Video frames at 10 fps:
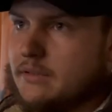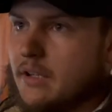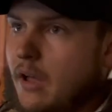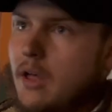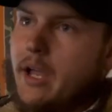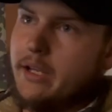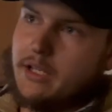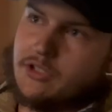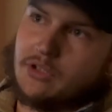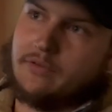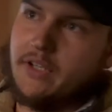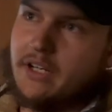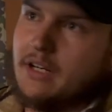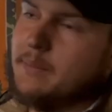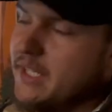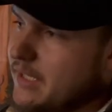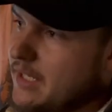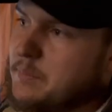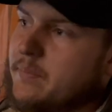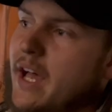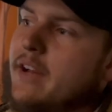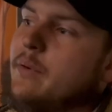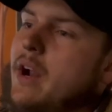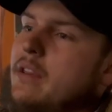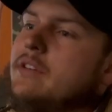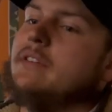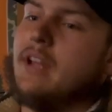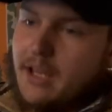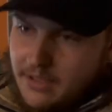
Oh, I can get you over here. I'm like, yeah, I'd rather you not.